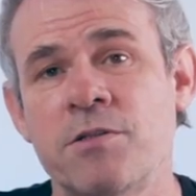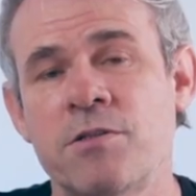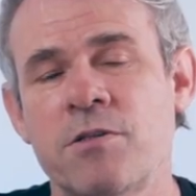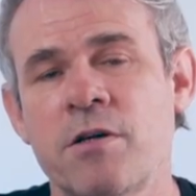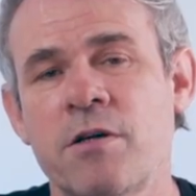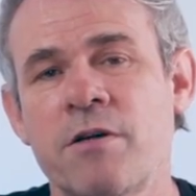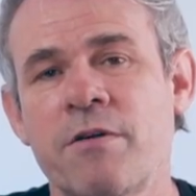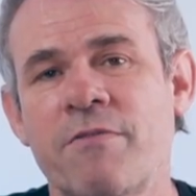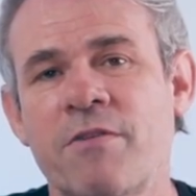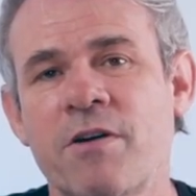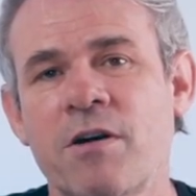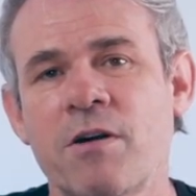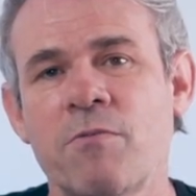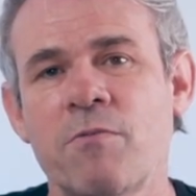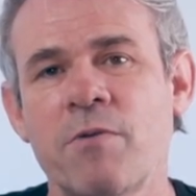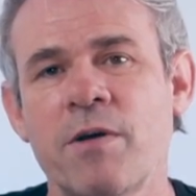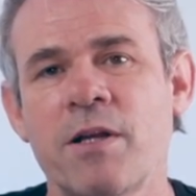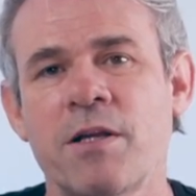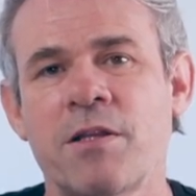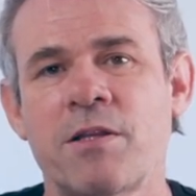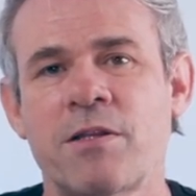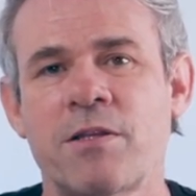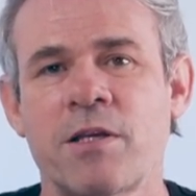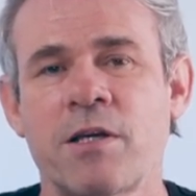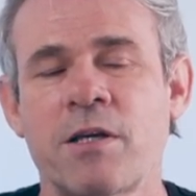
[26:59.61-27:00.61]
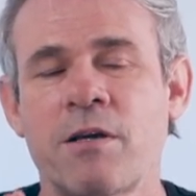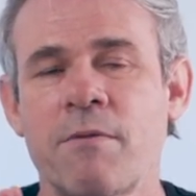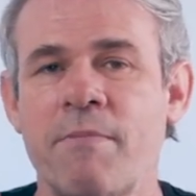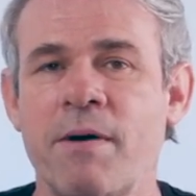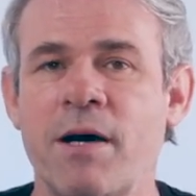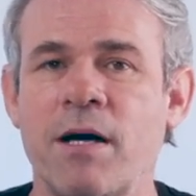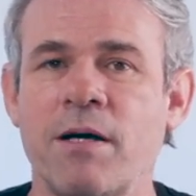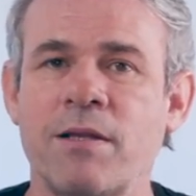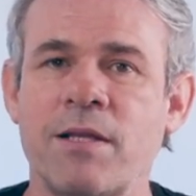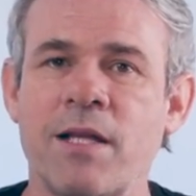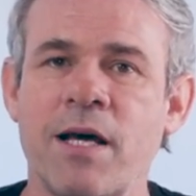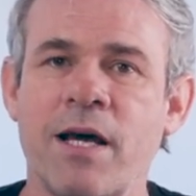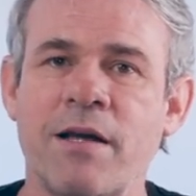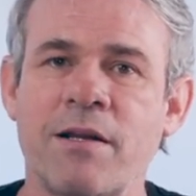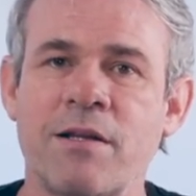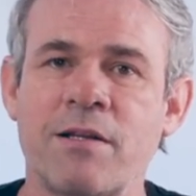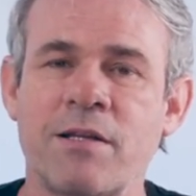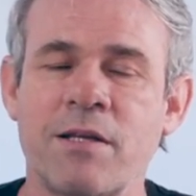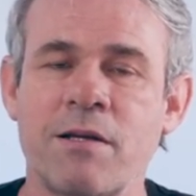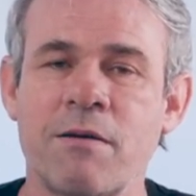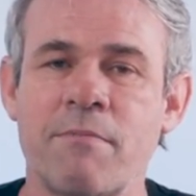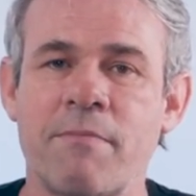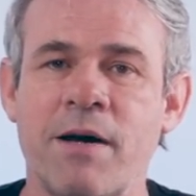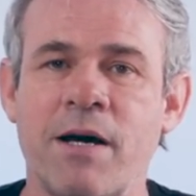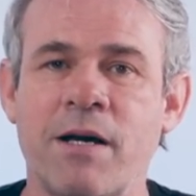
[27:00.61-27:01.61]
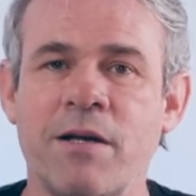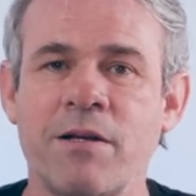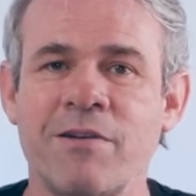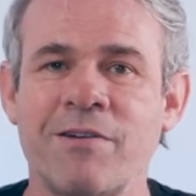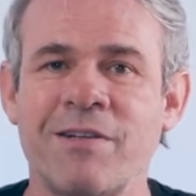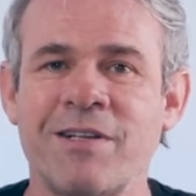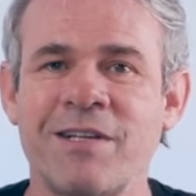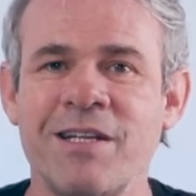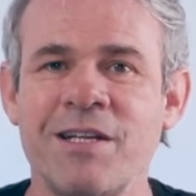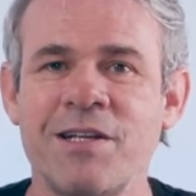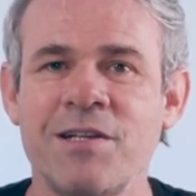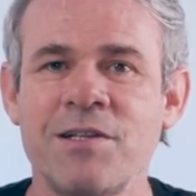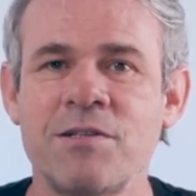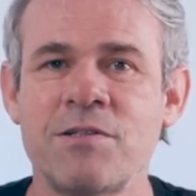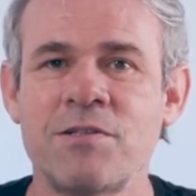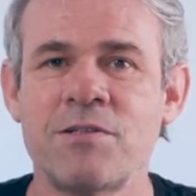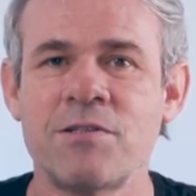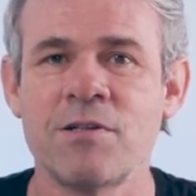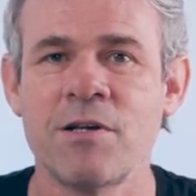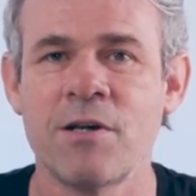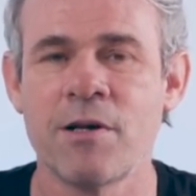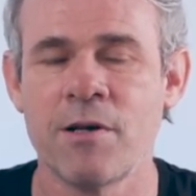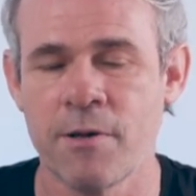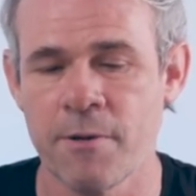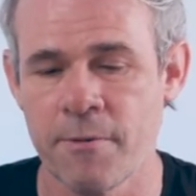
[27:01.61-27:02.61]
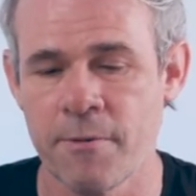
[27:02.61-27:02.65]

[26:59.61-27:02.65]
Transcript: So you've got to really think about that and think about your needs.